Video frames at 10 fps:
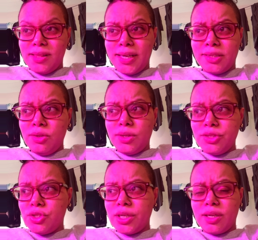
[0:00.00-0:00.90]
Like, you
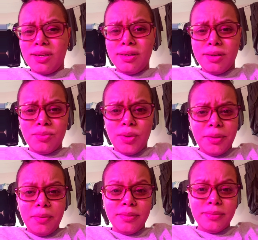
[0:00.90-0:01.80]
could drink
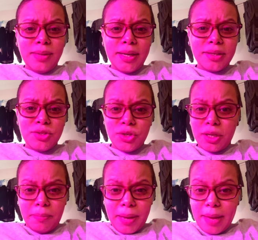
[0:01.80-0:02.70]
I could
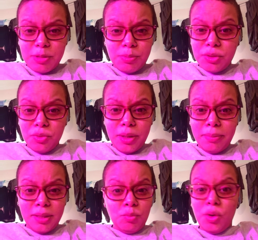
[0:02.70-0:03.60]
drink a Pabst Blue
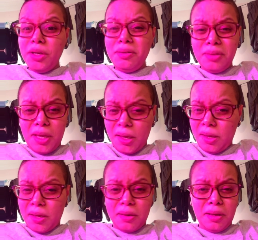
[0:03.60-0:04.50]
Ribbon, 1
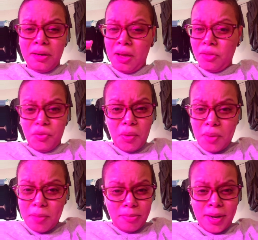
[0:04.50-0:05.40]
can, and I'll
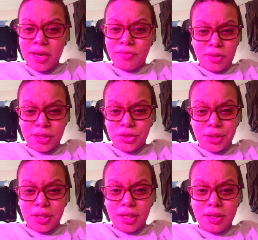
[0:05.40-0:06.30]
throw up right after I
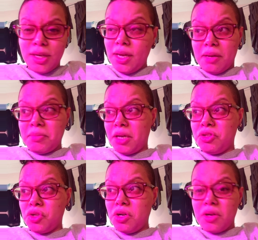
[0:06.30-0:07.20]
drink it. I'm
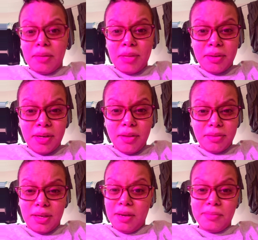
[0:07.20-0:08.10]
not drunk, I'm not
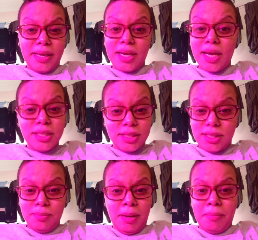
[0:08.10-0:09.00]
nothing. I'm like,
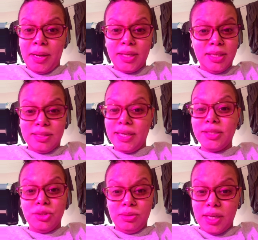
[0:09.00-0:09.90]
my body is
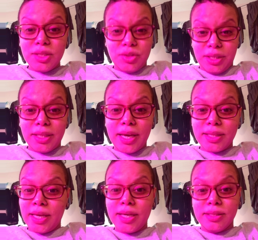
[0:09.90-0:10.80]
like, do not drink
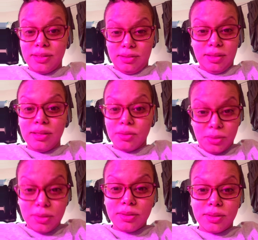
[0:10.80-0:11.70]
that. That is
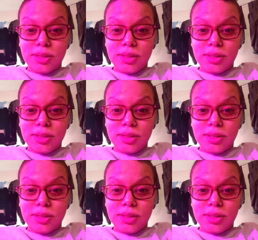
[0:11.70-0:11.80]
ill.